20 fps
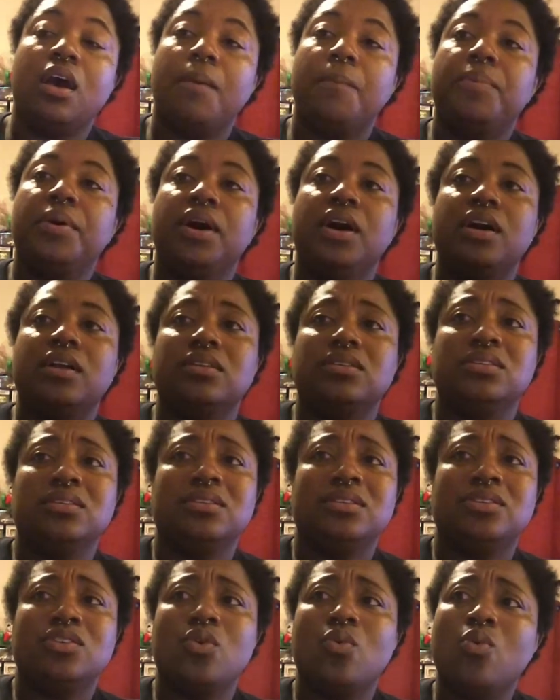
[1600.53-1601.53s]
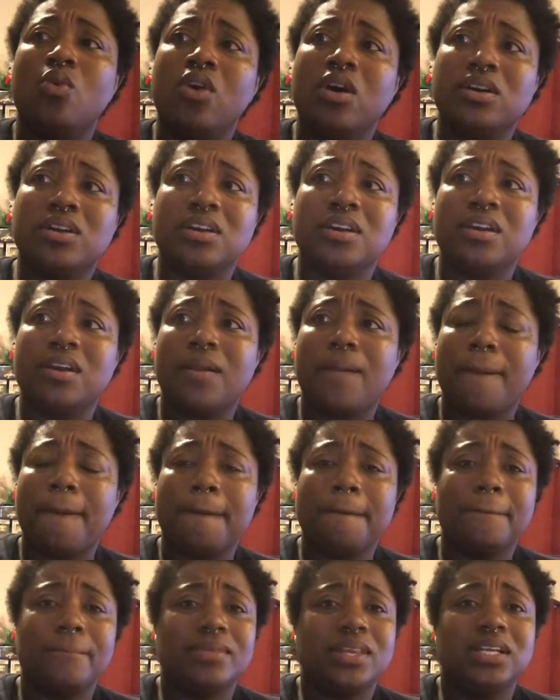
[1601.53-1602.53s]
But the water
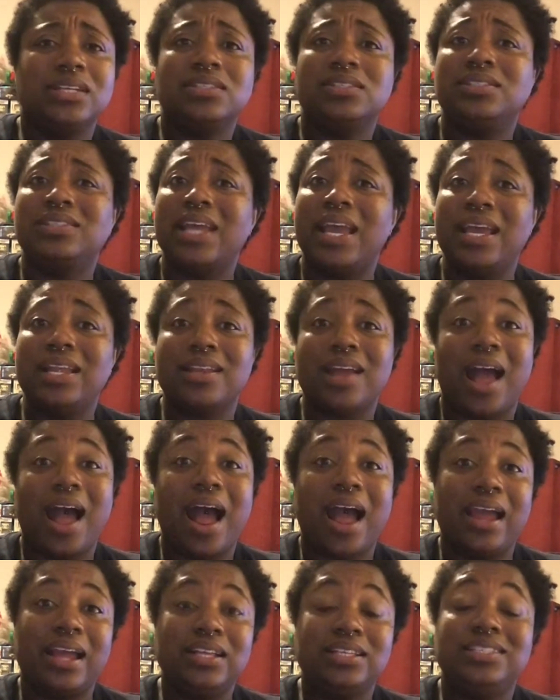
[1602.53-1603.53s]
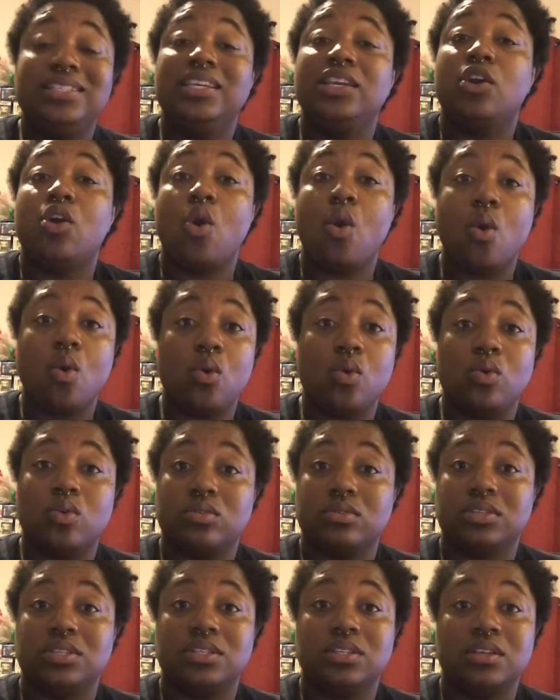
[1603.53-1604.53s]
stayed icy
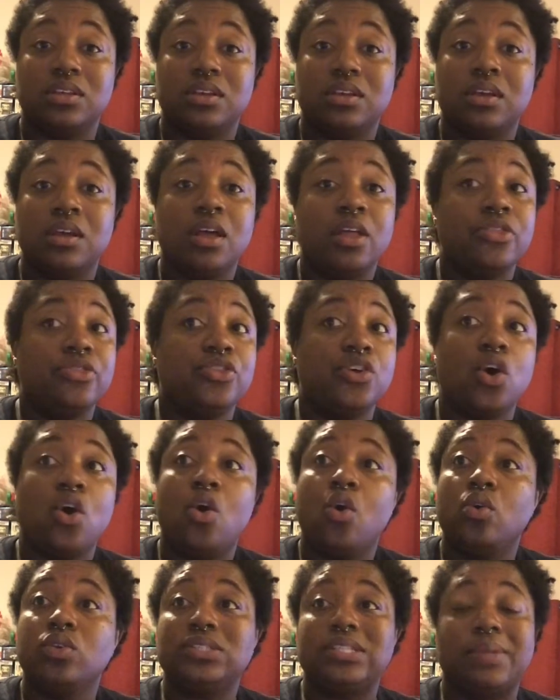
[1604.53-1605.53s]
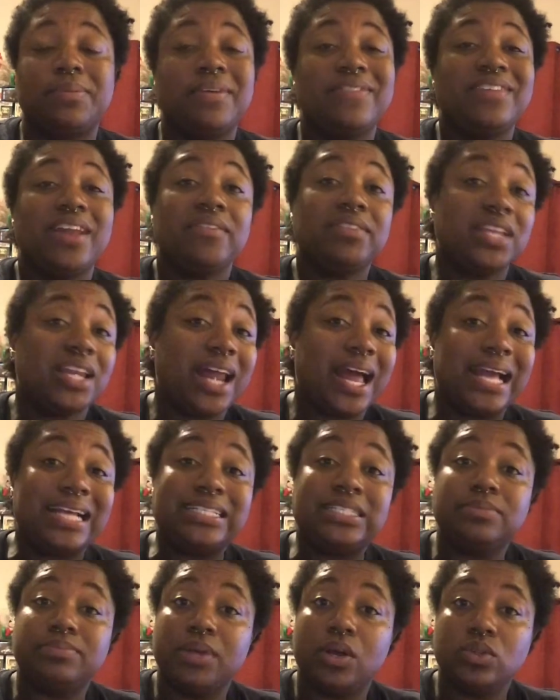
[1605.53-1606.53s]
cold the whole time. Even after the
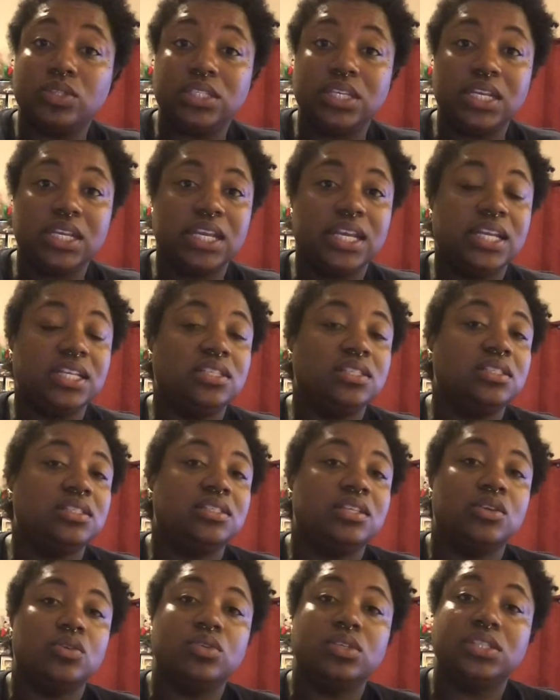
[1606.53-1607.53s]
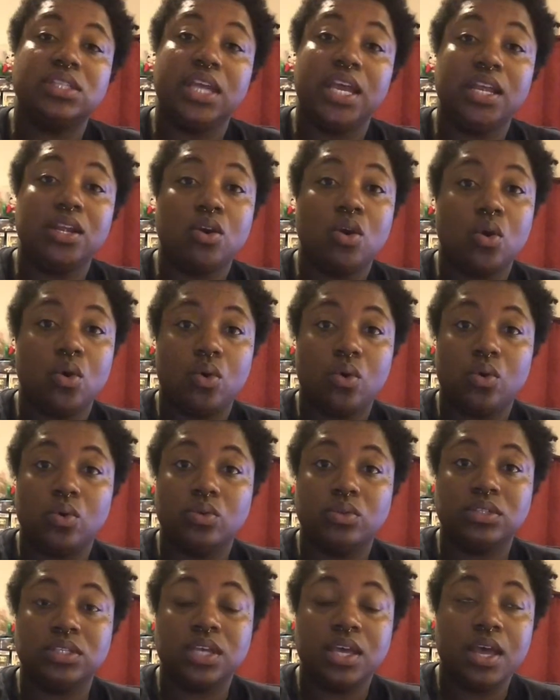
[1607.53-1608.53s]
ice melted, it still stayed
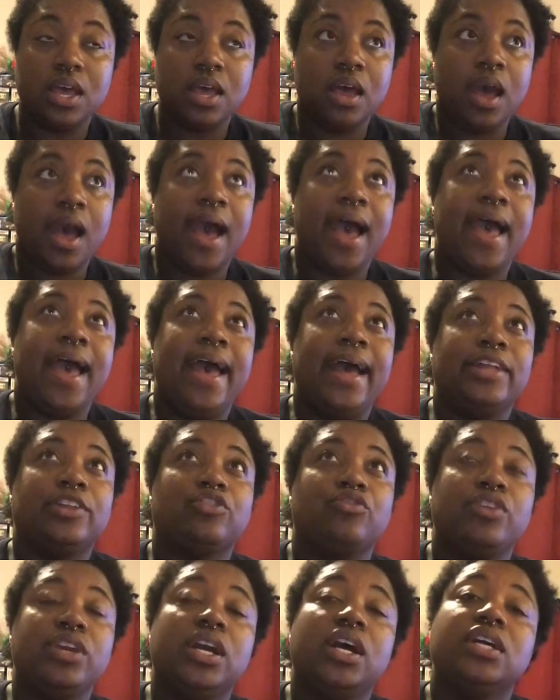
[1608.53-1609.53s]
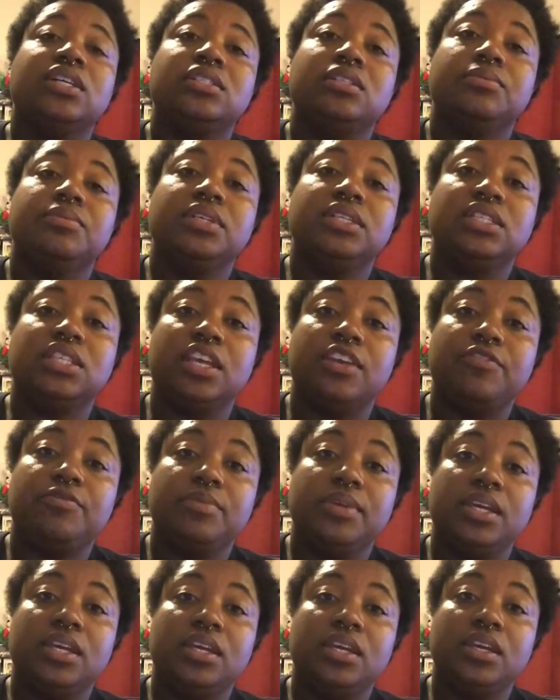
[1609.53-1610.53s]
cold. I had 3 customers give
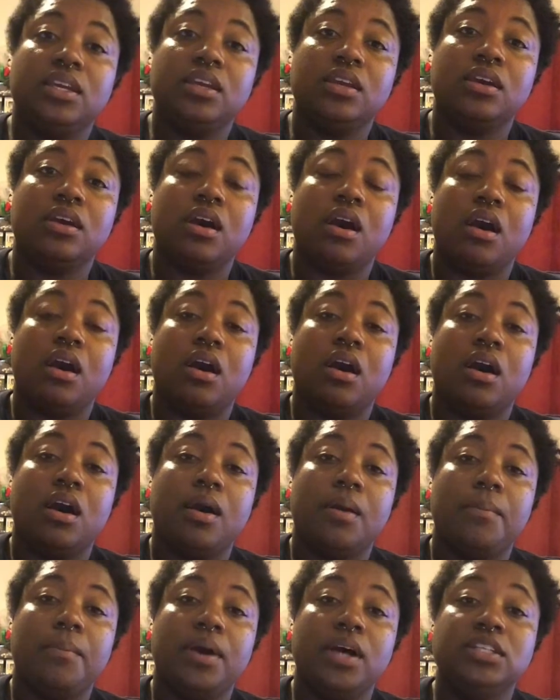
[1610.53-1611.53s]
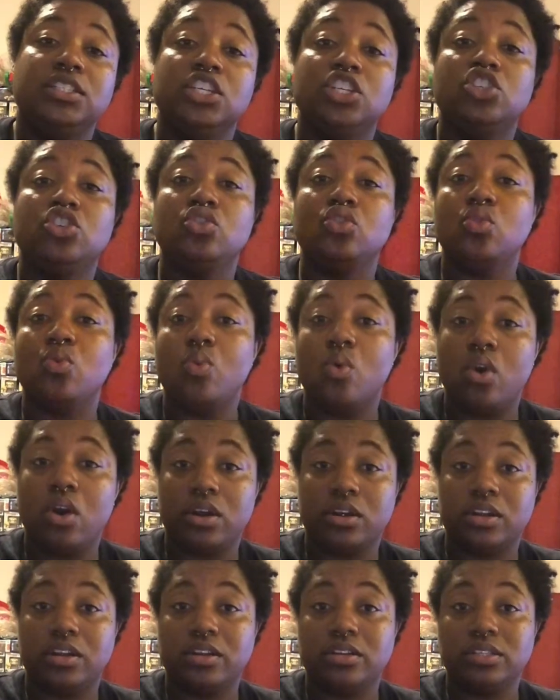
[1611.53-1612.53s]
me additional
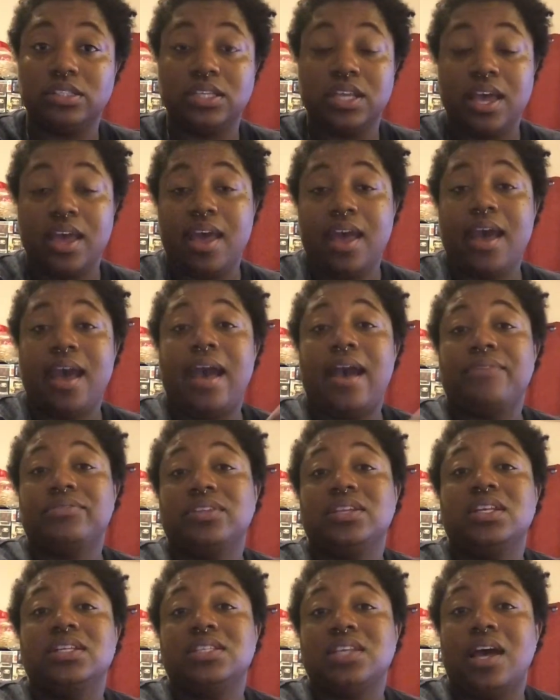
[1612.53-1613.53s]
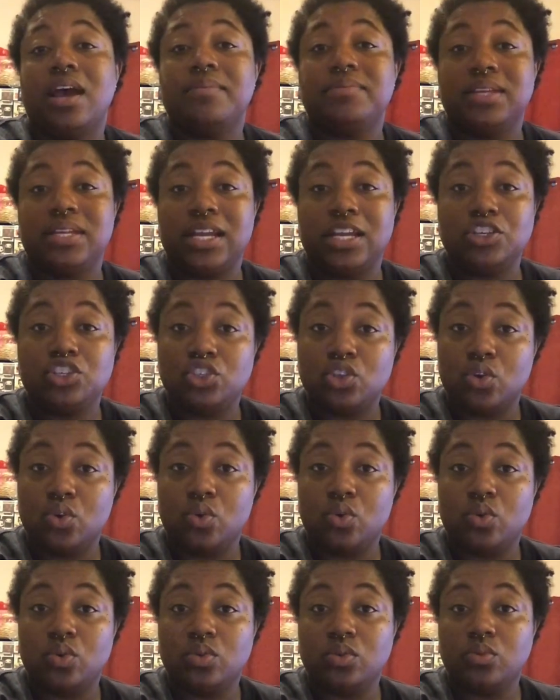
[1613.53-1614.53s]
waters after the time that I
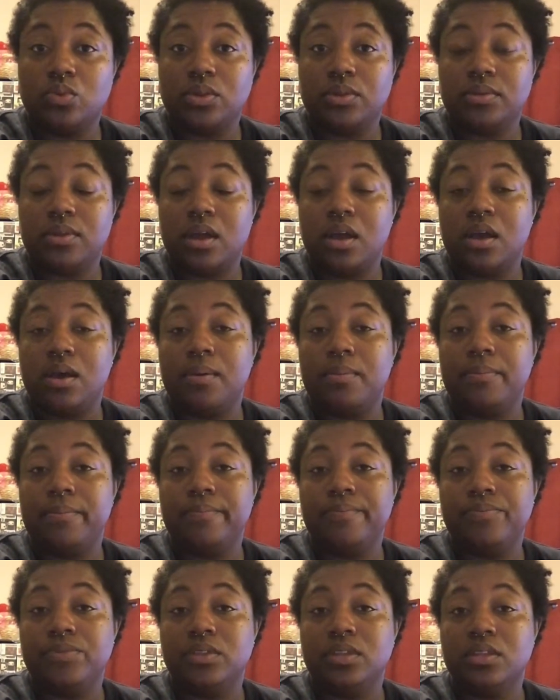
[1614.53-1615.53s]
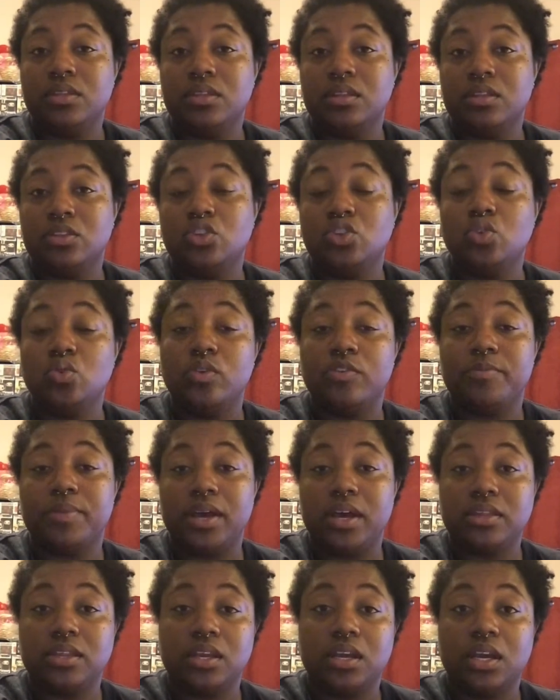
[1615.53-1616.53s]
showed with 2 of my
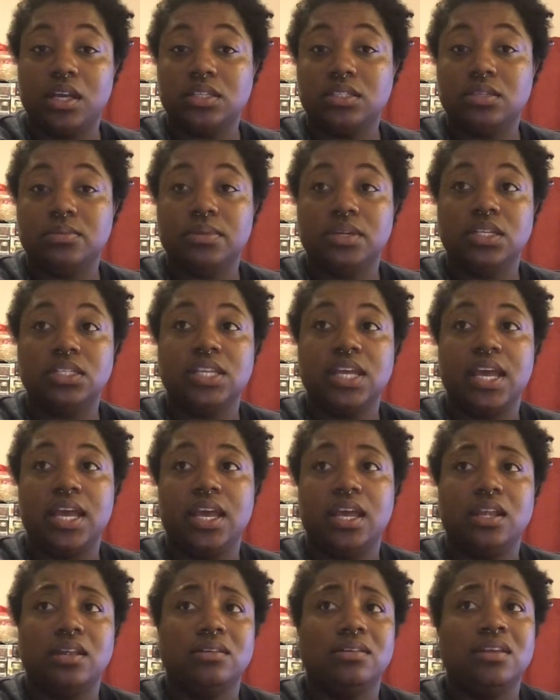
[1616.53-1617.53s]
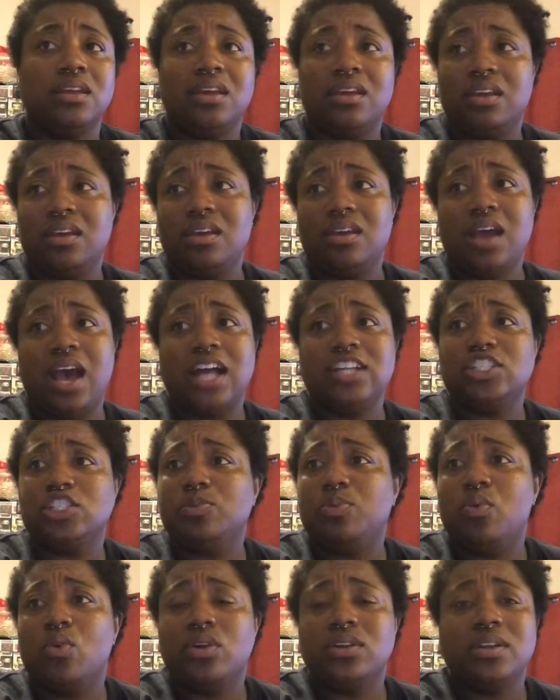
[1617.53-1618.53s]
other customers, and I
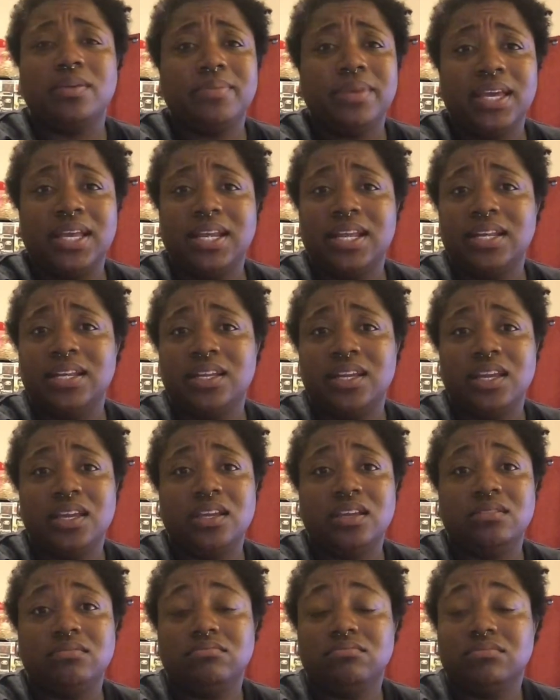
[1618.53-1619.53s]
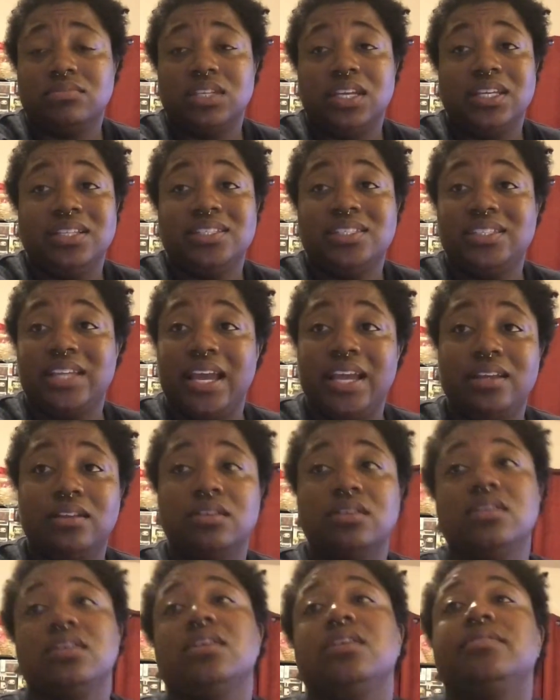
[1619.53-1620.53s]
just poured them in, and it stayed
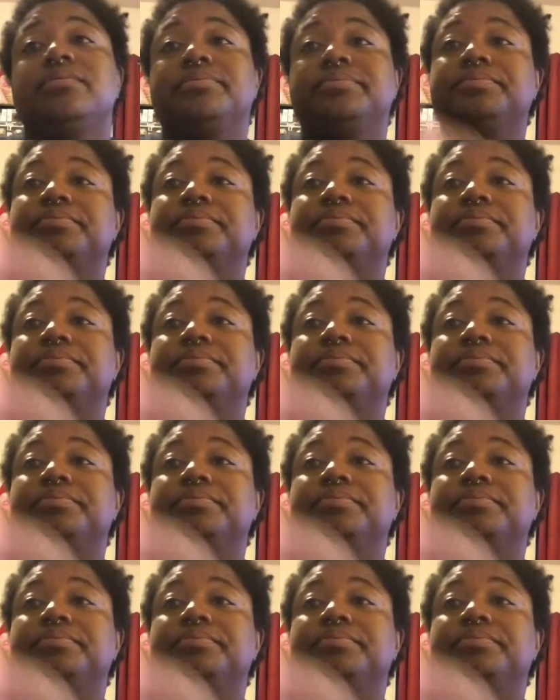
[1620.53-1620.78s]
good.